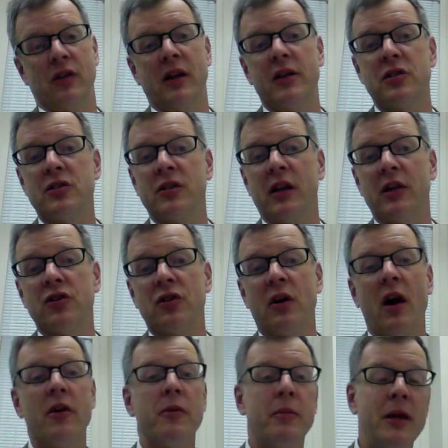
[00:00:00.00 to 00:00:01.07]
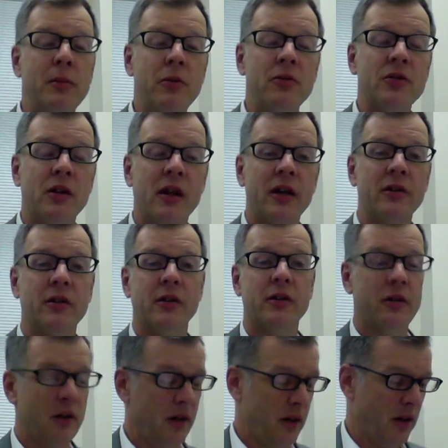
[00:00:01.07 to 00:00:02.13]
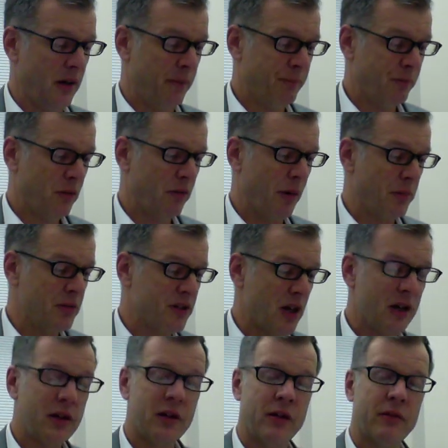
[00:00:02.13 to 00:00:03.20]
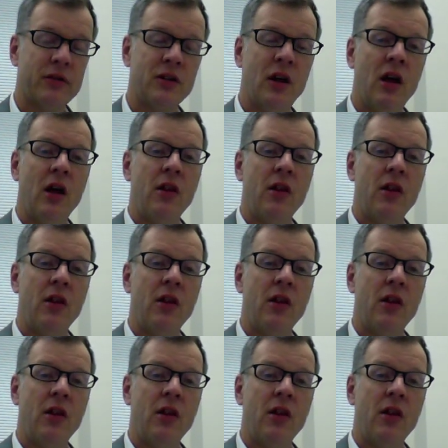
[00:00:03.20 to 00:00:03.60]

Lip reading: Legislature are the people's elected representatives.